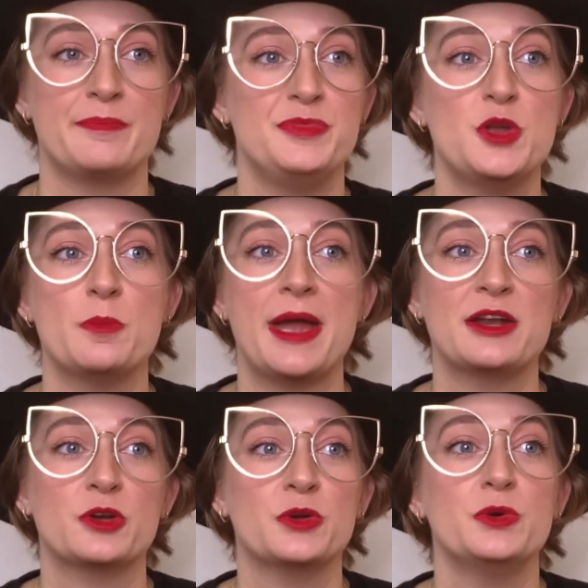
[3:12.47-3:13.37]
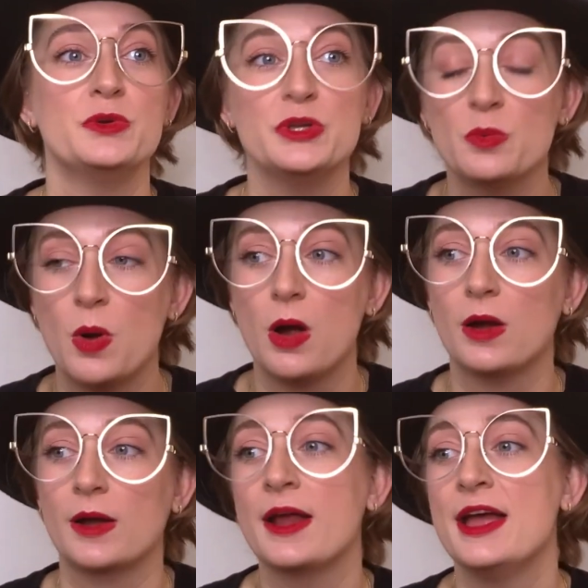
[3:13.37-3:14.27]
no matter who you
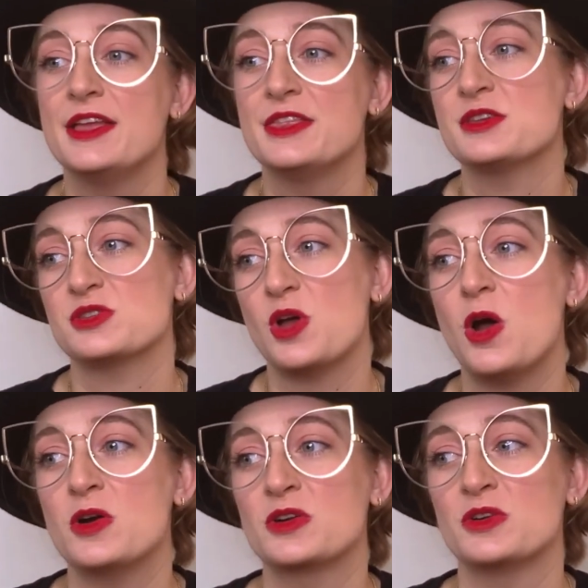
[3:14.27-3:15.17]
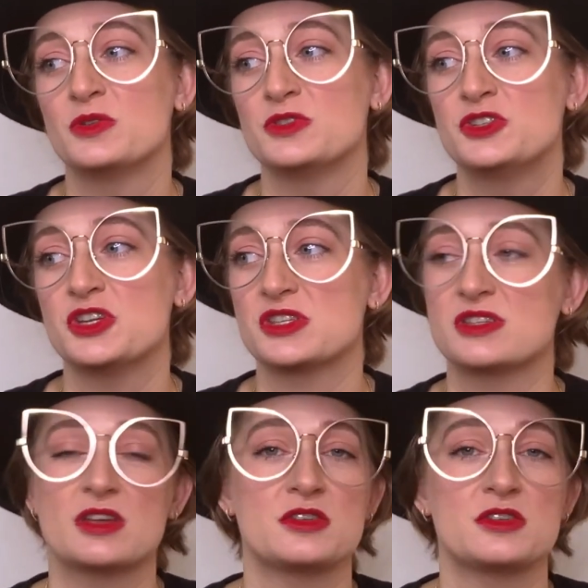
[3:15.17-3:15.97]
are, the song just